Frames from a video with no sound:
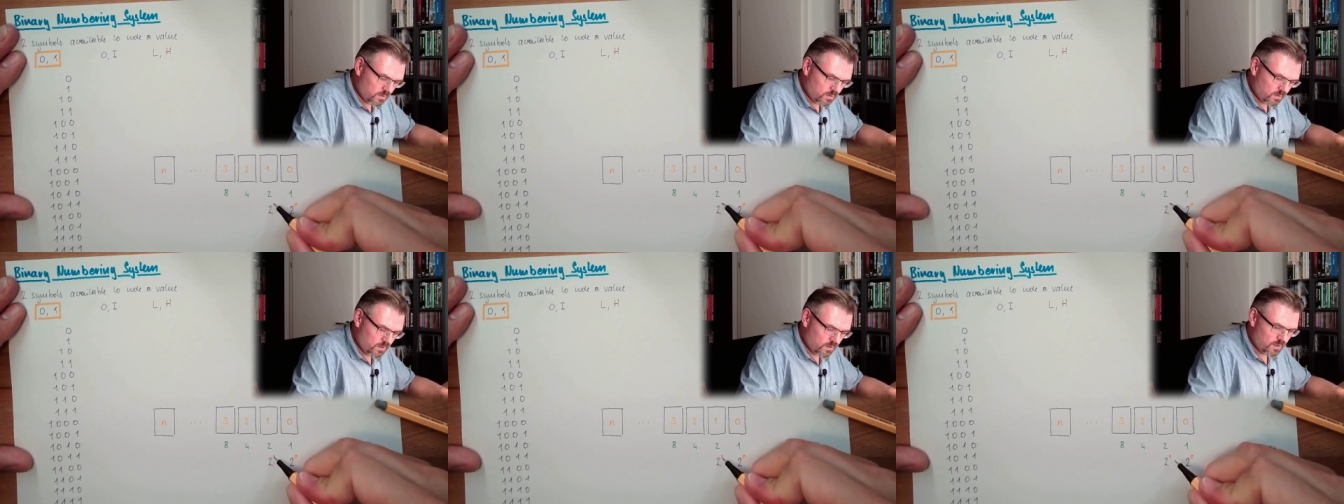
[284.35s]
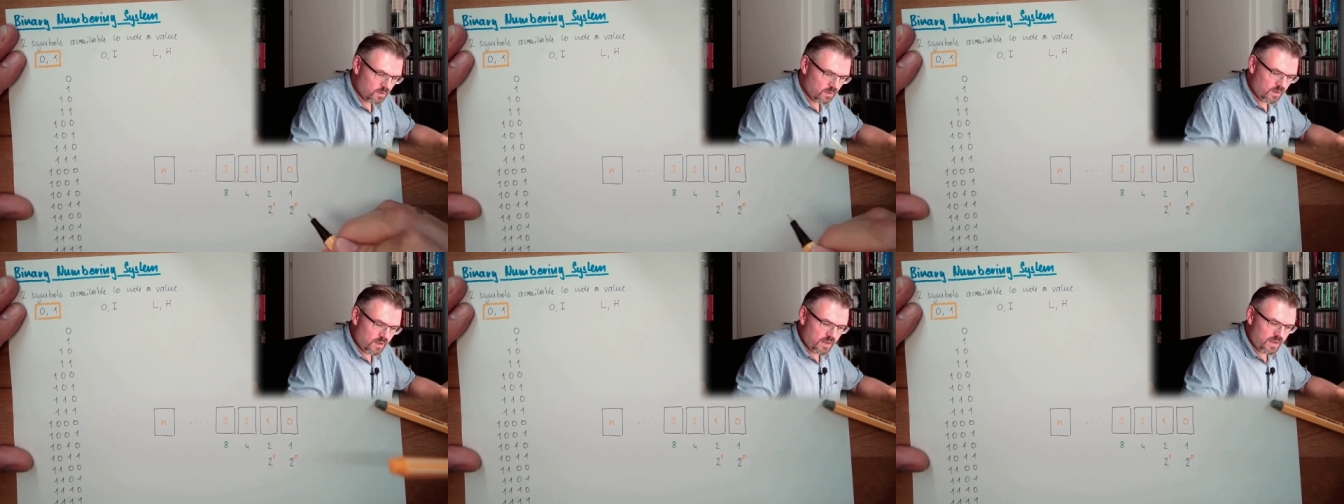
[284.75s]
Yeah?
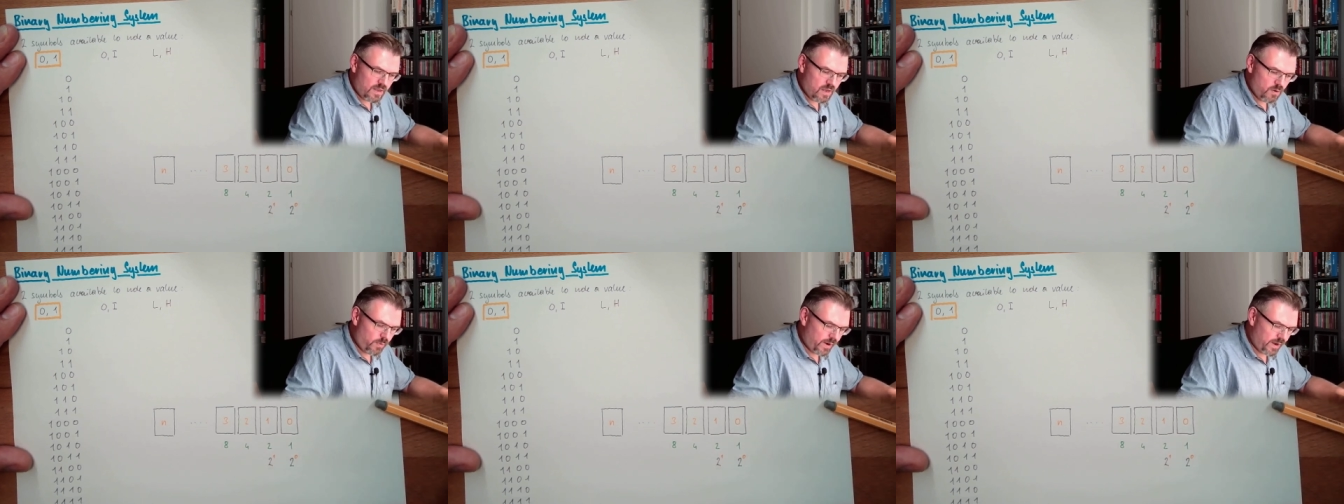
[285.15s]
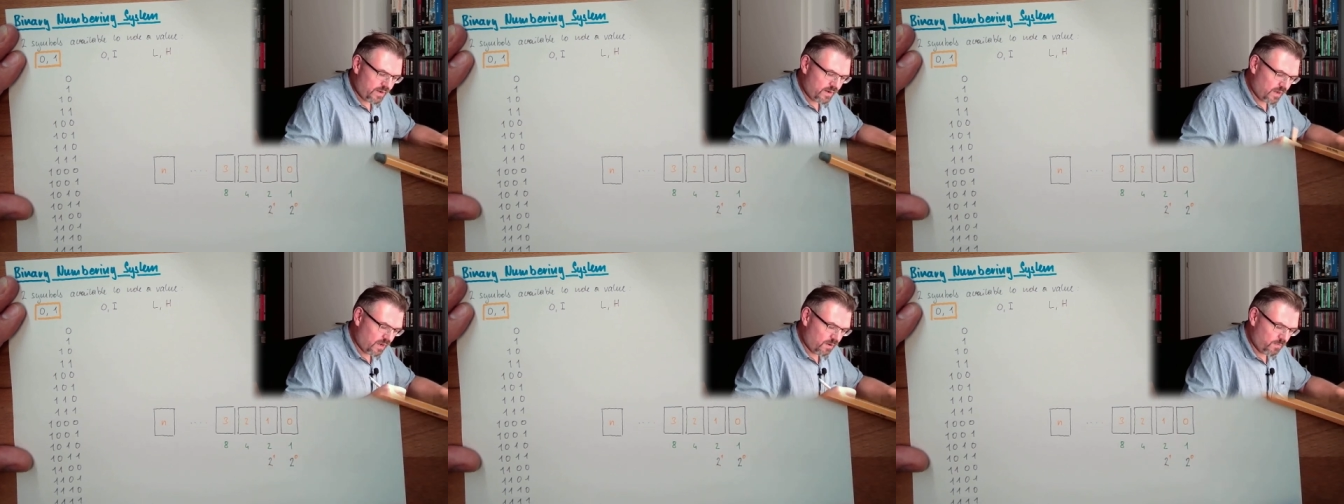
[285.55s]
Here we're
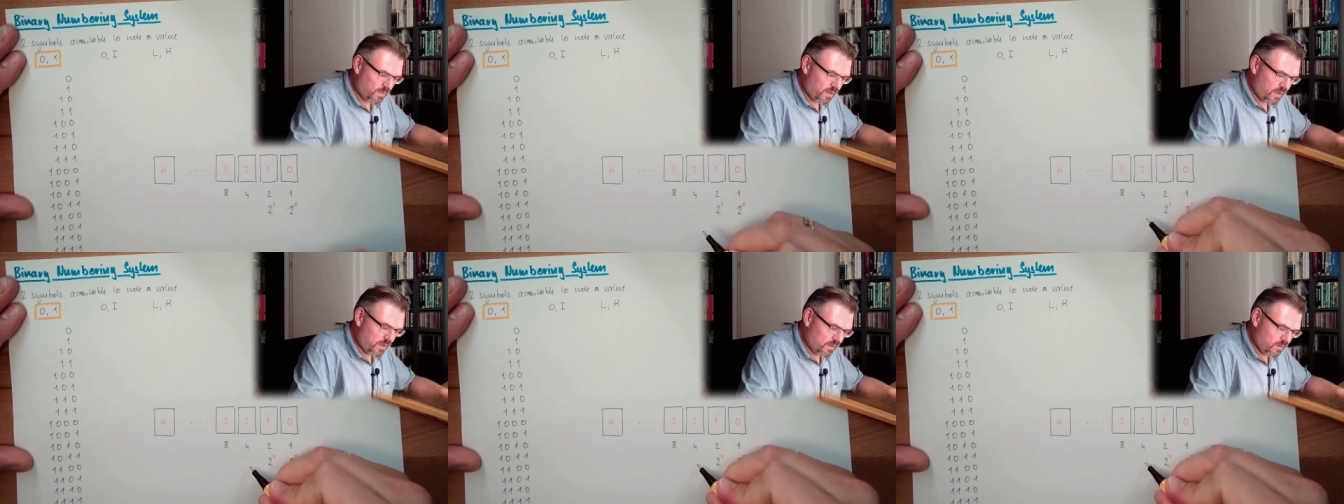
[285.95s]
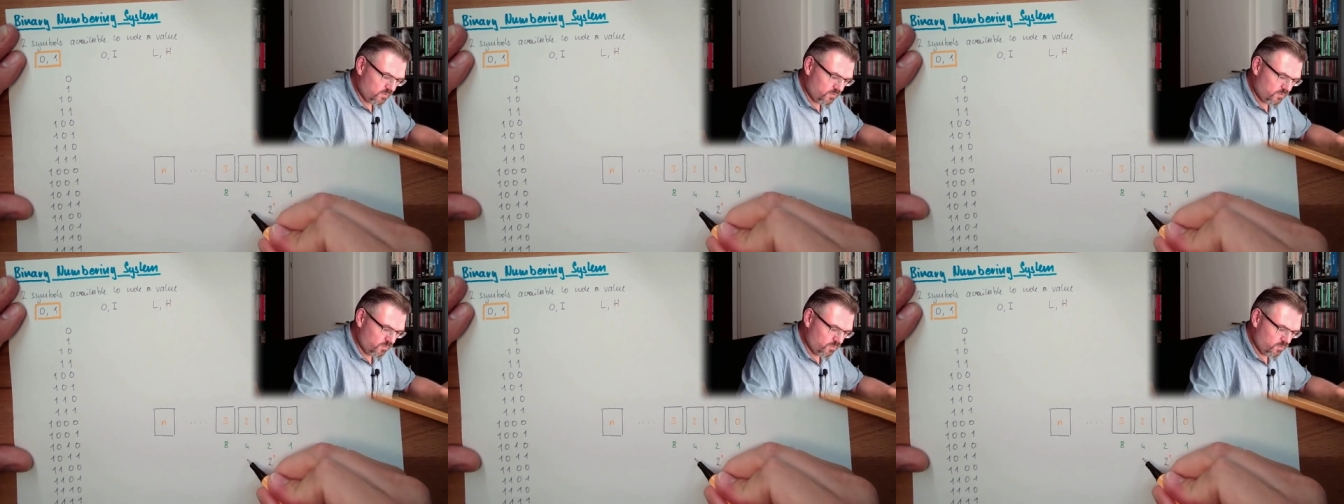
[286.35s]
ending up in
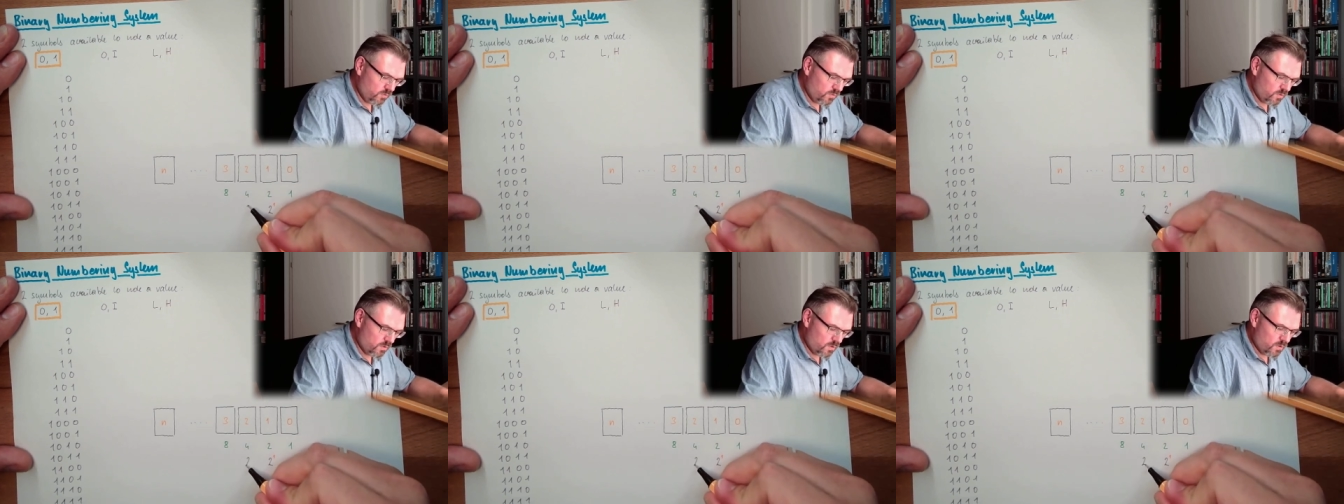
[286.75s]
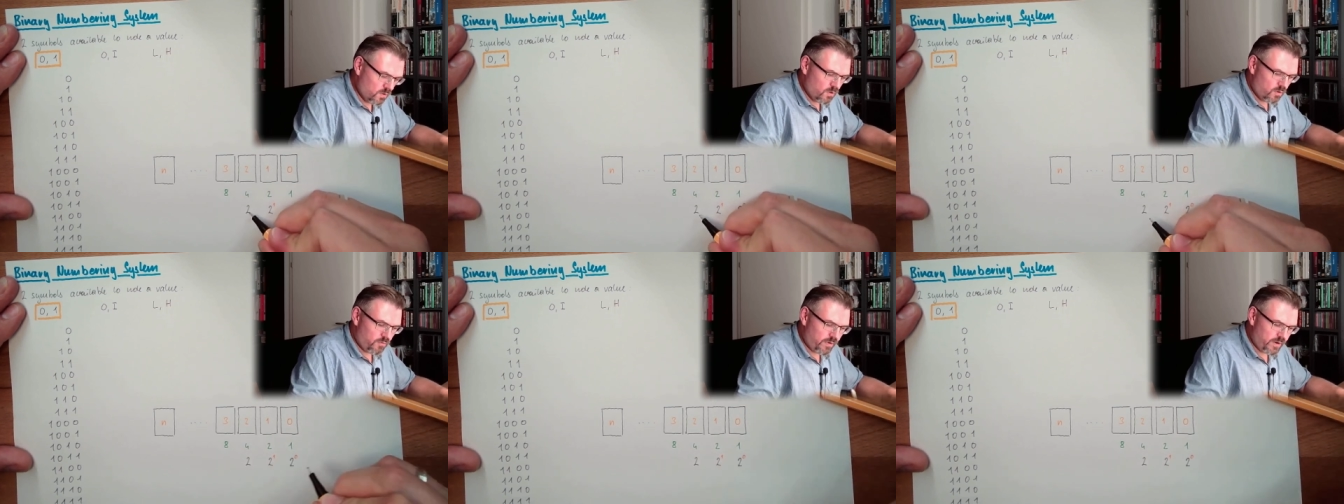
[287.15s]
2
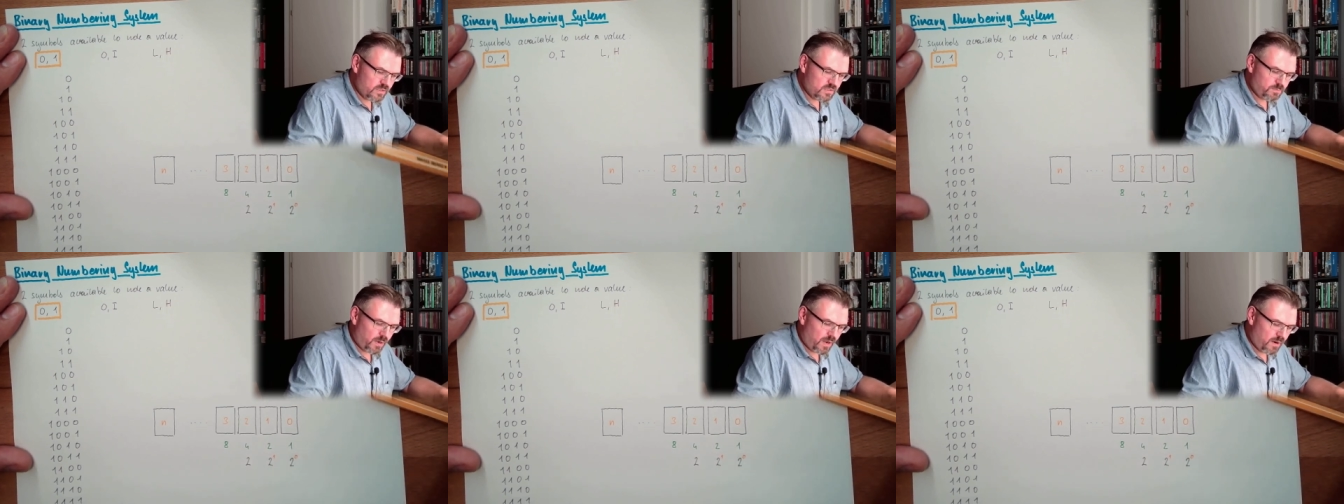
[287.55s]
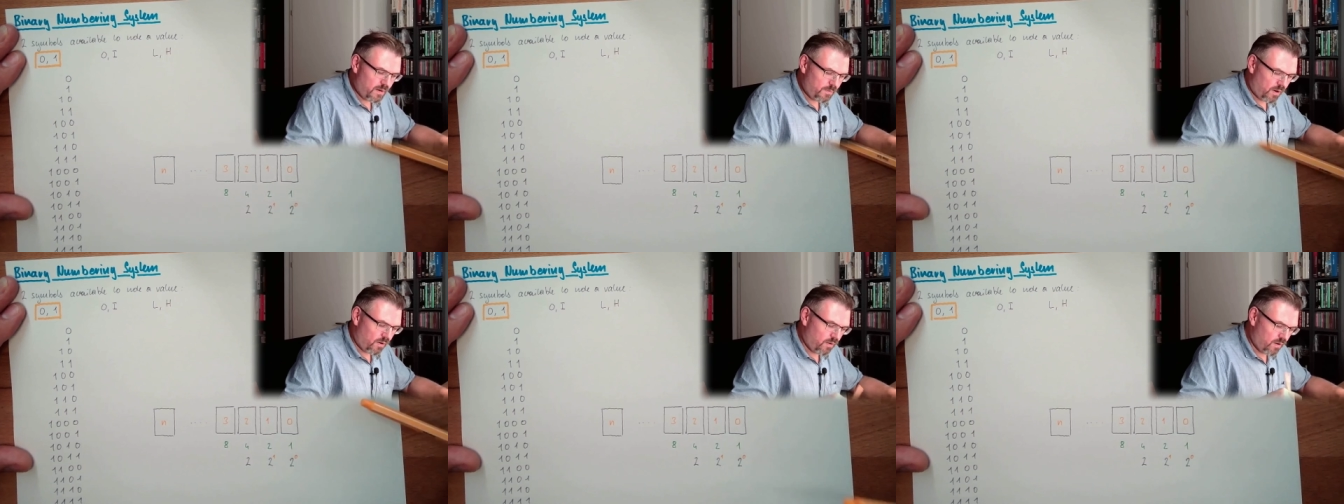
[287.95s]
raised by the
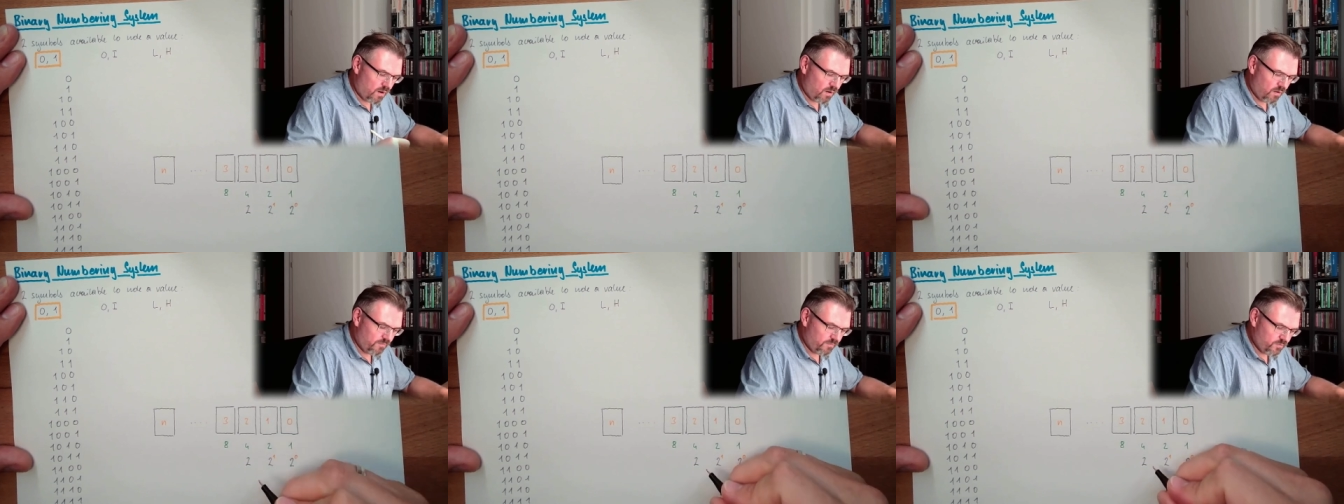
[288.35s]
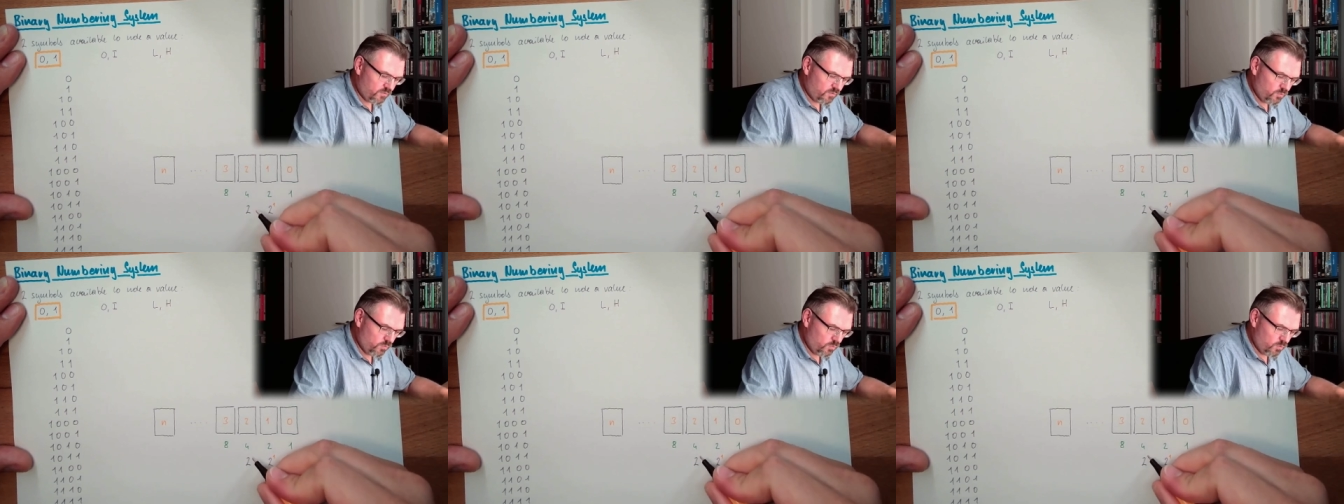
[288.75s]
power of
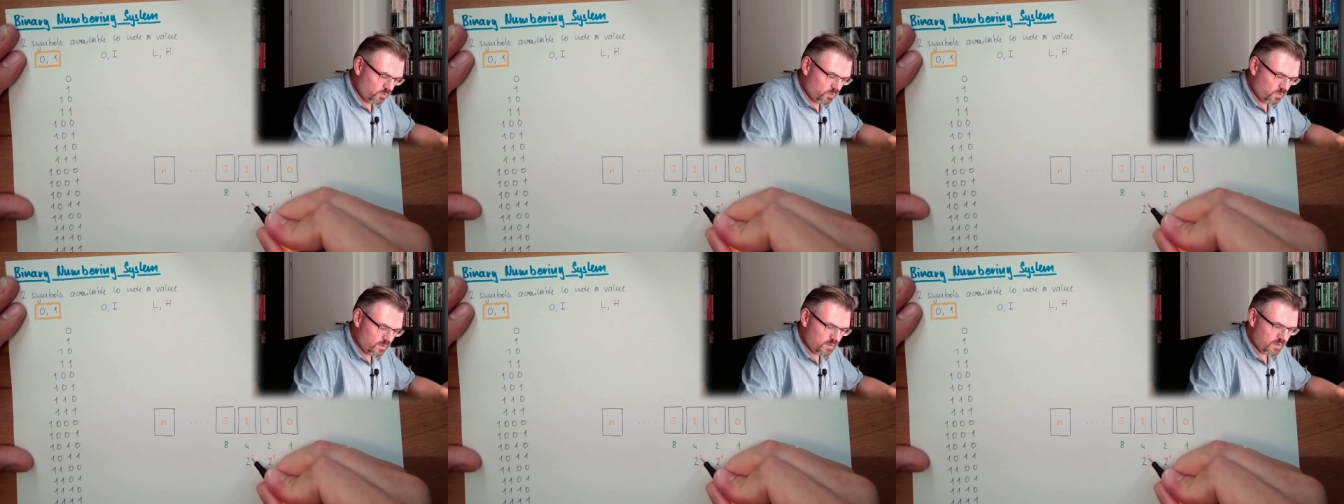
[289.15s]
2.